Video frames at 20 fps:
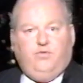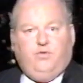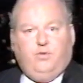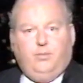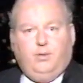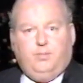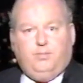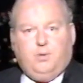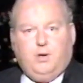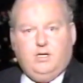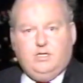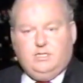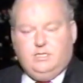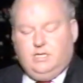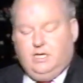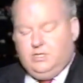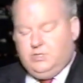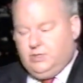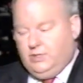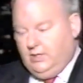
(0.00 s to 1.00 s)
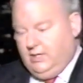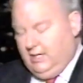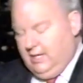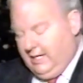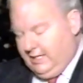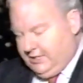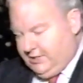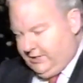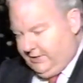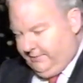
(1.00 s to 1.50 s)
from a presidential
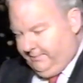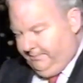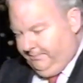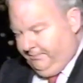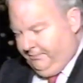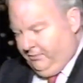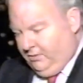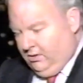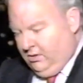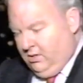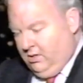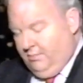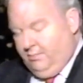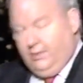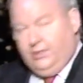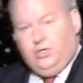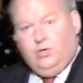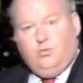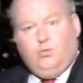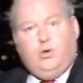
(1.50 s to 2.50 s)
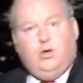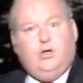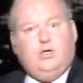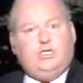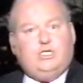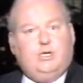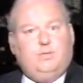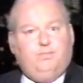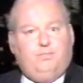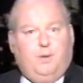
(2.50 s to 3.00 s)
election. But there were
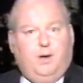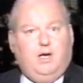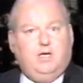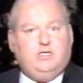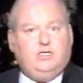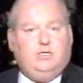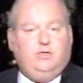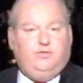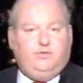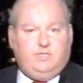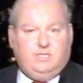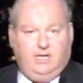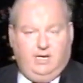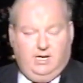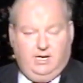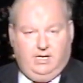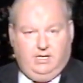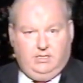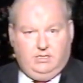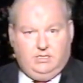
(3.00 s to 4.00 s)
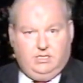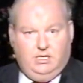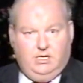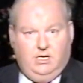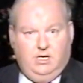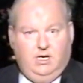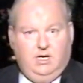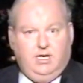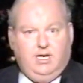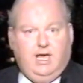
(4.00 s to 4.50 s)
some positive signs.
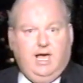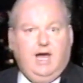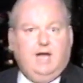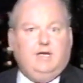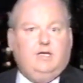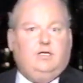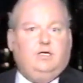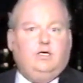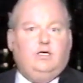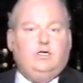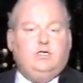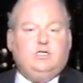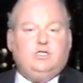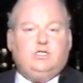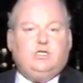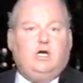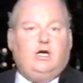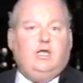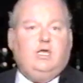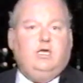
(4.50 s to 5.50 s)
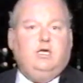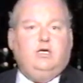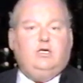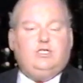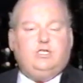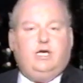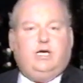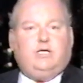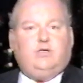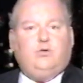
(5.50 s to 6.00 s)
Canada is studying
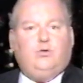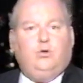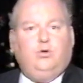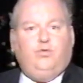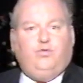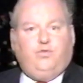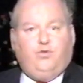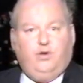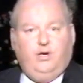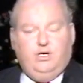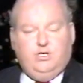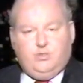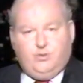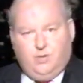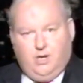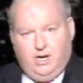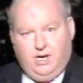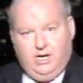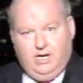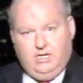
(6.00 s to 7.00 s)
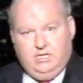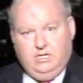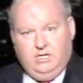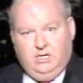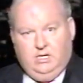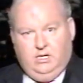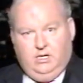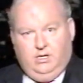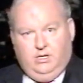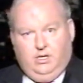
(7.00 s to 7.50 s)
sectoral free trade
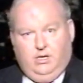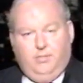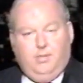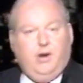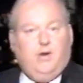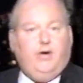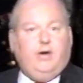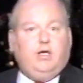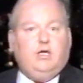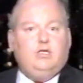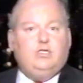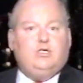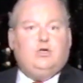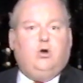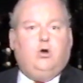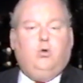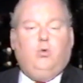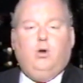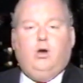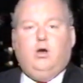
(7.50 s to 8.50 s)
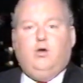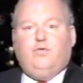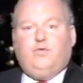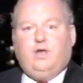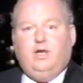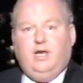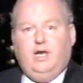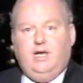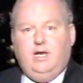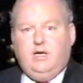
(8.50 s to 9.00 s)
the Americans are aware of
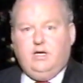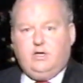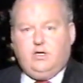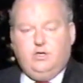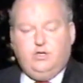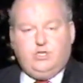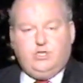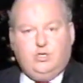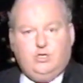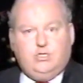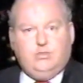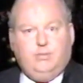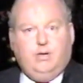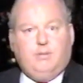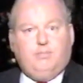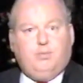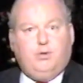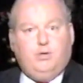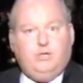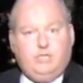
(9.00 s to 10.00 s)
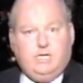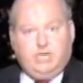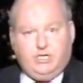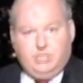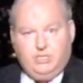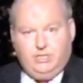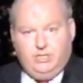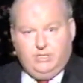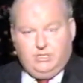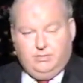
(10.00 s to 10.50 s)
Canadian concerns about
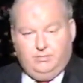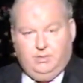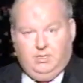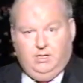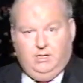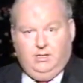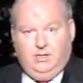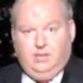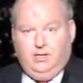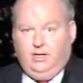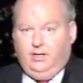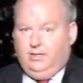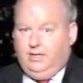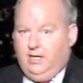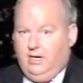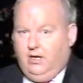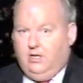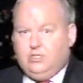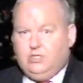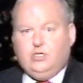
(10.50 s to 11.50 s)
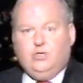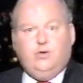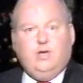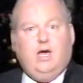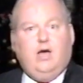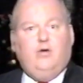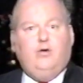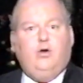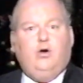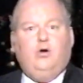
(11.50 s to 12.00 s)
protectionism, and they also
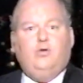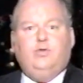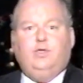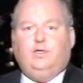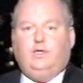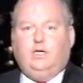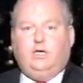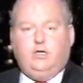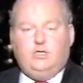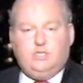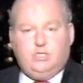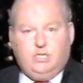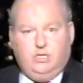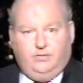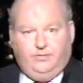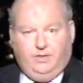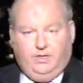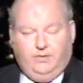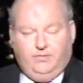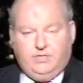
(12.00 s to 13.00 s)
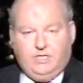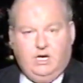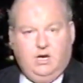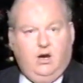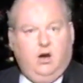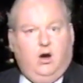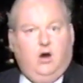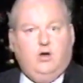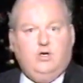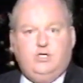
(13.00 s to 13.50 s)
now know that the Conservatives
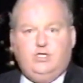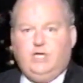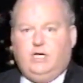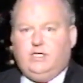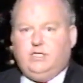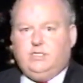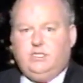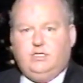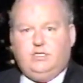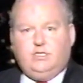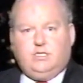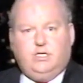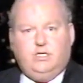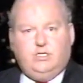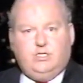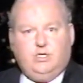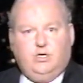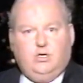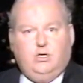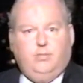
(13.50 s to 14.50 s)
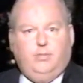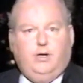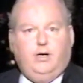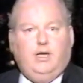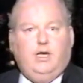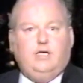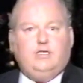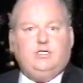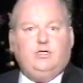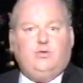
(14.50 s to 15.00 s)
are just as concerned about
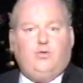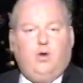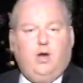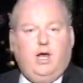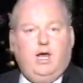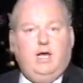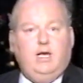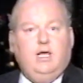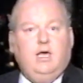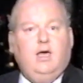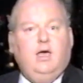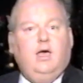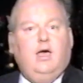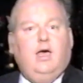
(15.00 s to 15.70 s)
acid rain